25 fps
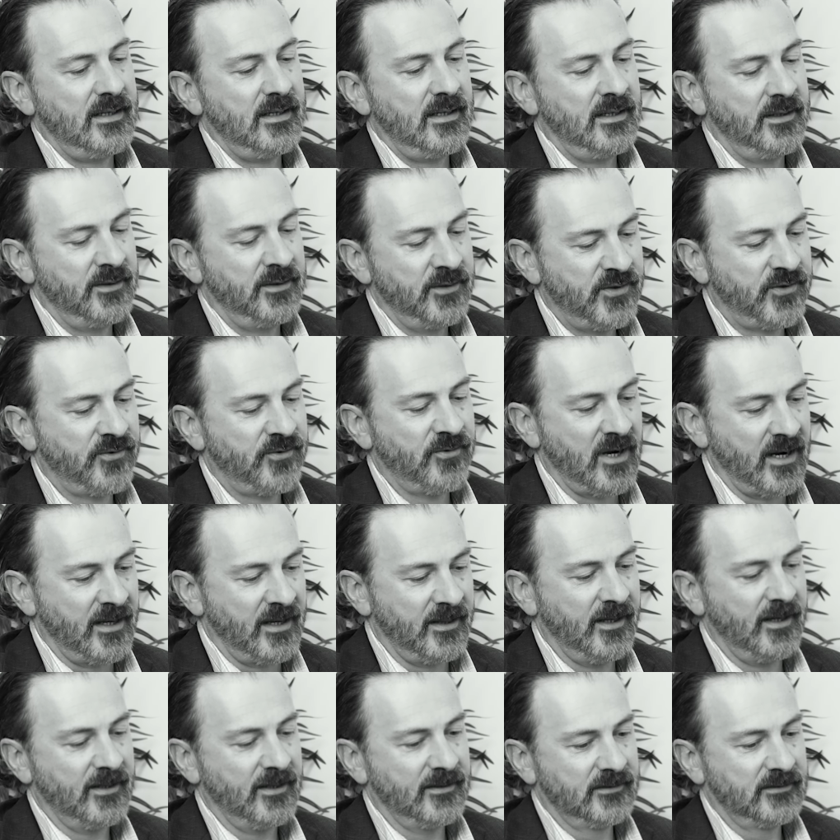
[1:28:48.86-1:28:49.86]
in
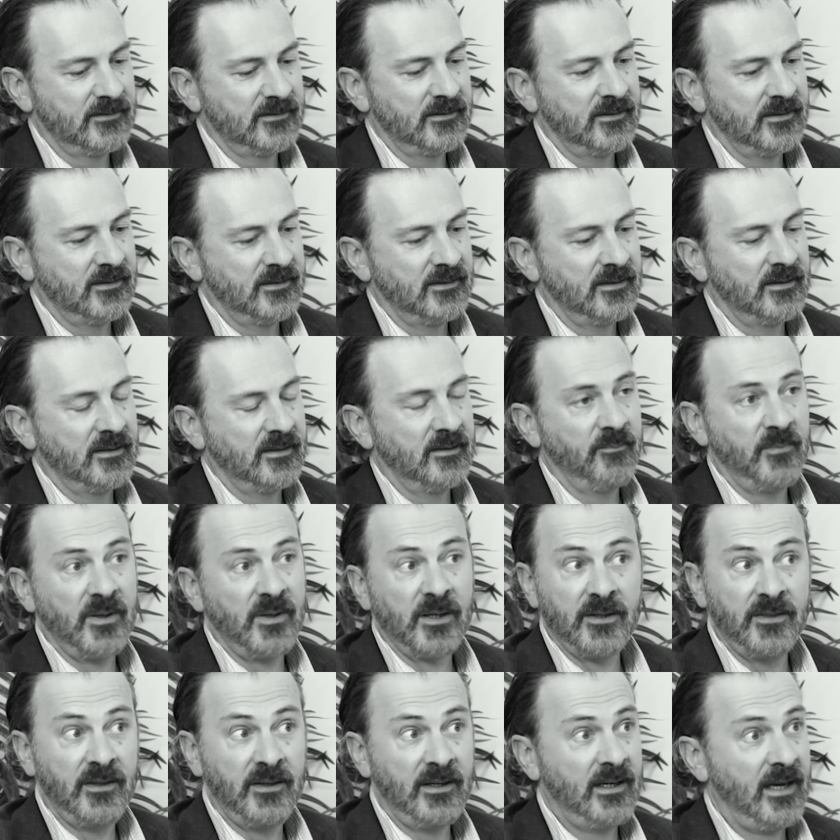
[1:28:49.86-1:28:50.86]
Australia, but
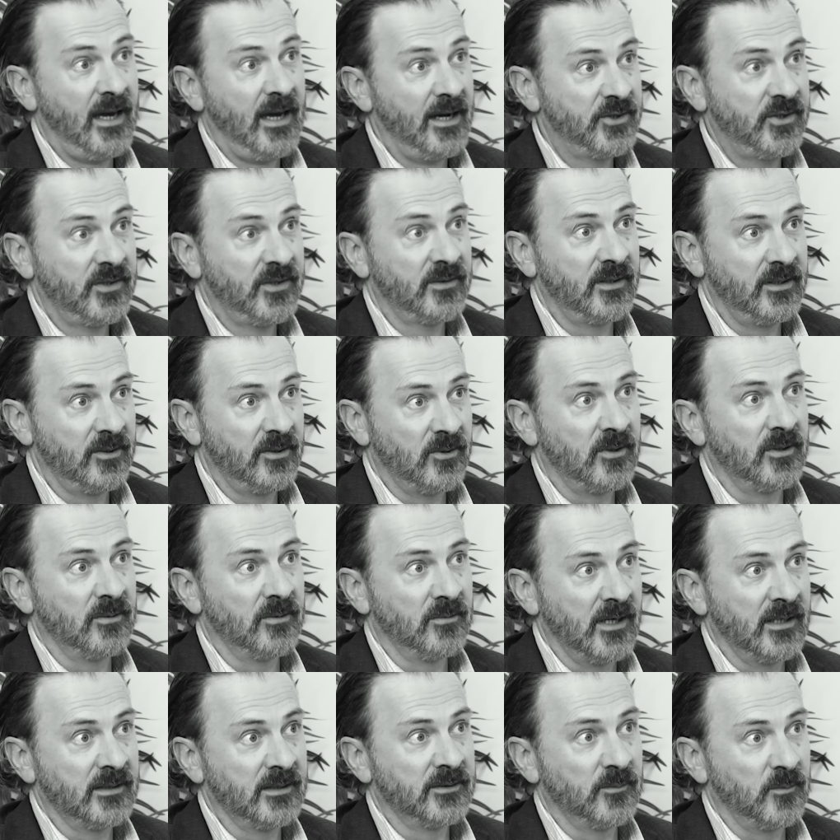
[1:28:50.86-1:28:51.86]
I think actually all
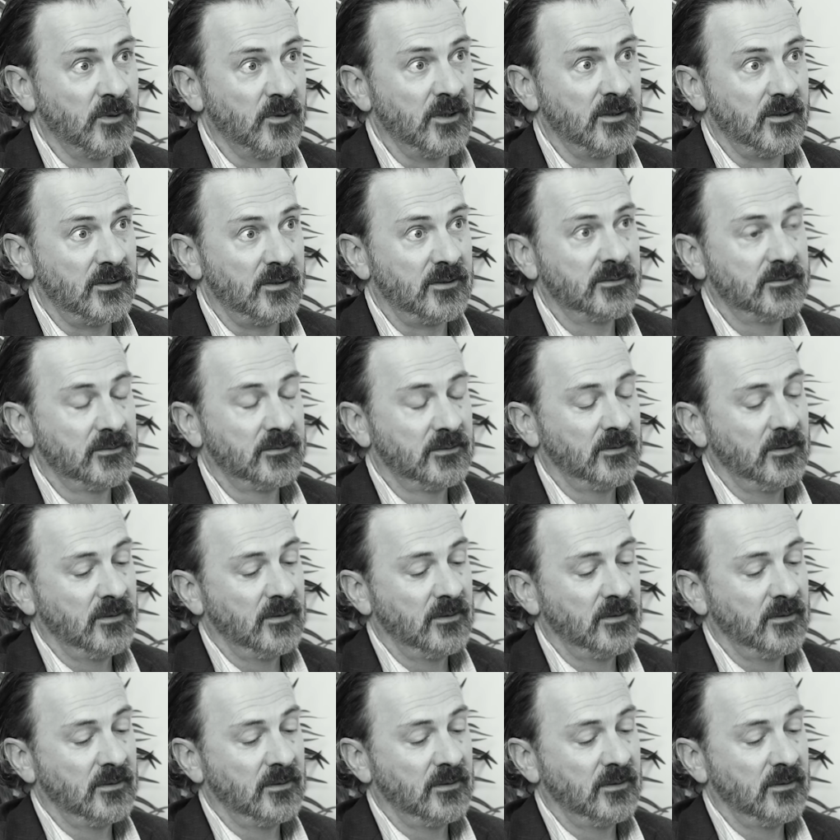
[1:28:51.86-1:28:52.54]
around the world.